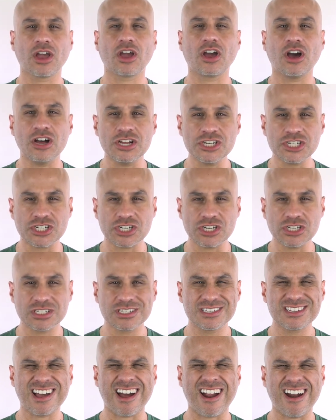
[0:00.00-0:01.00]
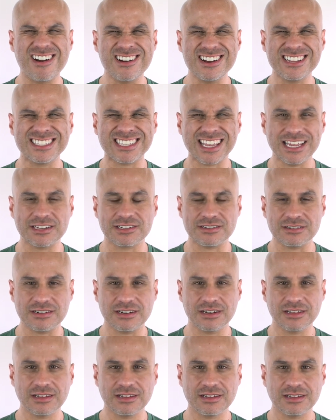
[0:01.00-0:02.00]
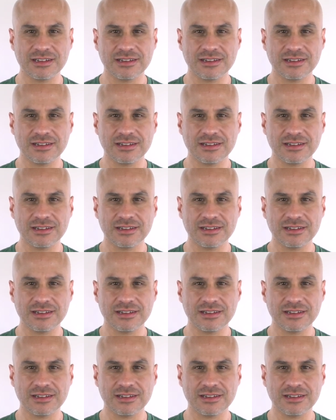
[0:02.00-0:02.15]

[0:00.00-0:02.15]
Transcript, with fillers: conscious, heart-centered,